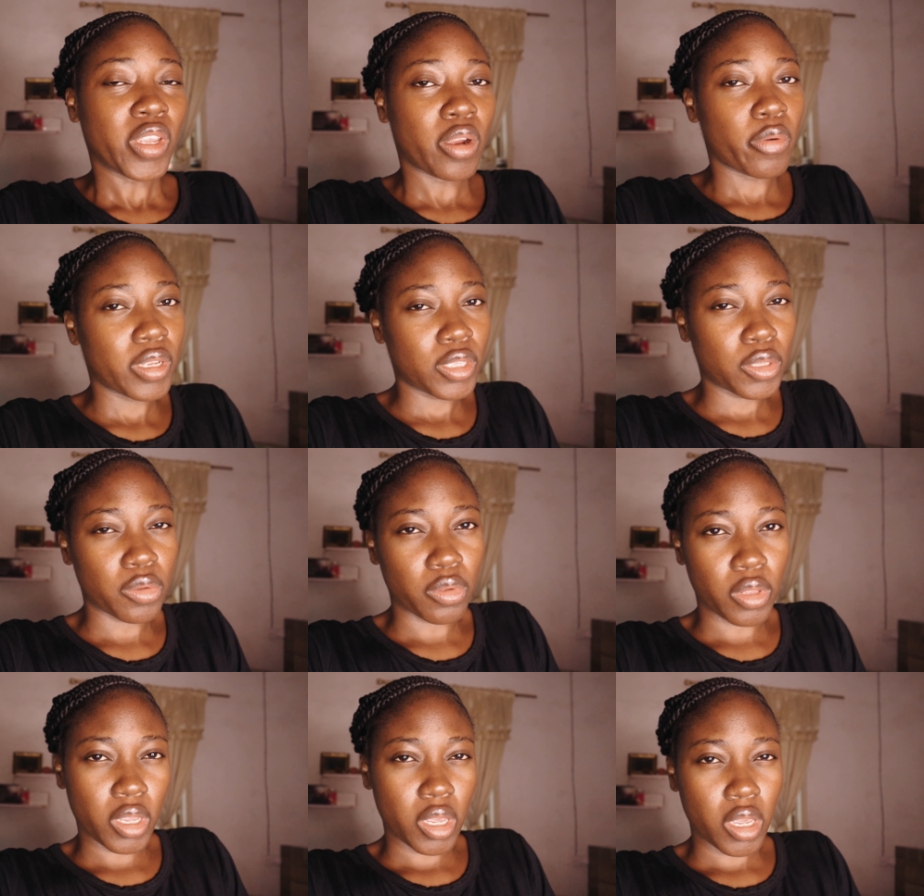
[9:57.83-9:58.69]
I went
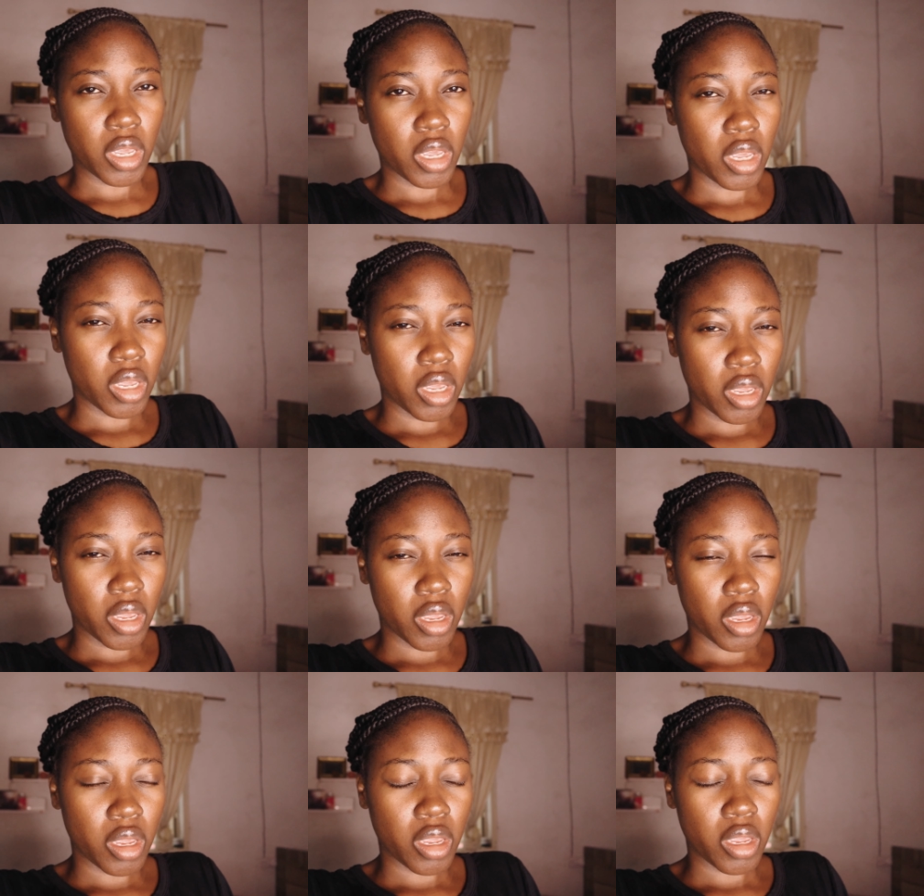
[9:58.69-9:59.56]
to
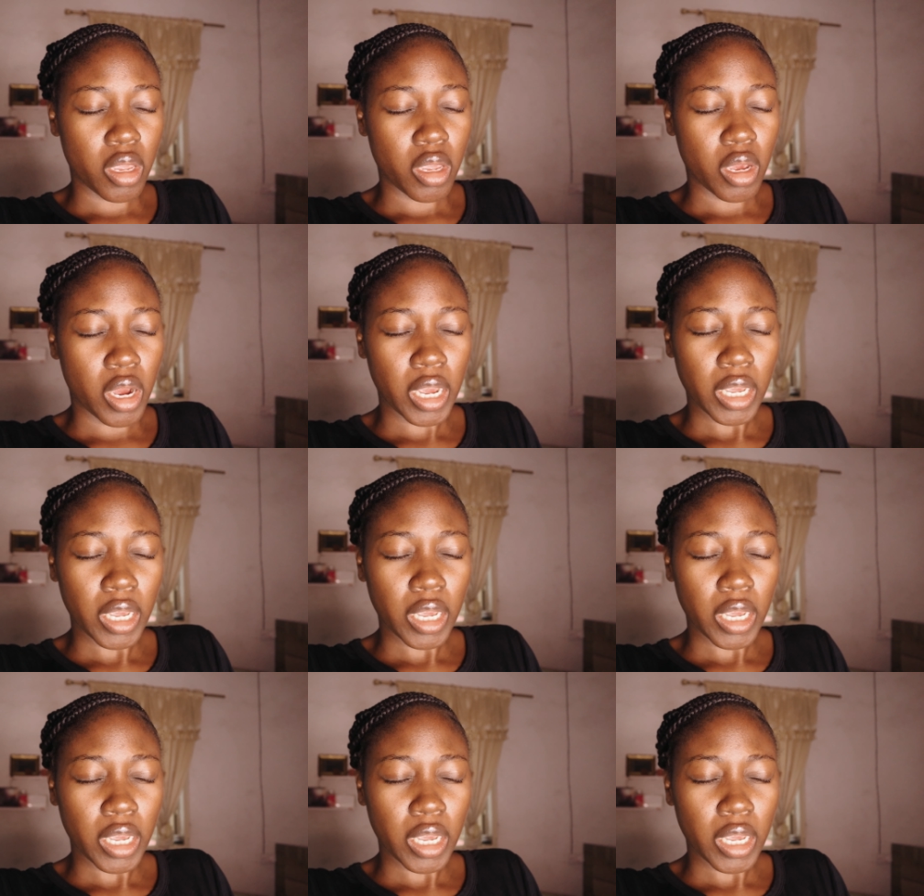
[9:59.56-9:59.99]
the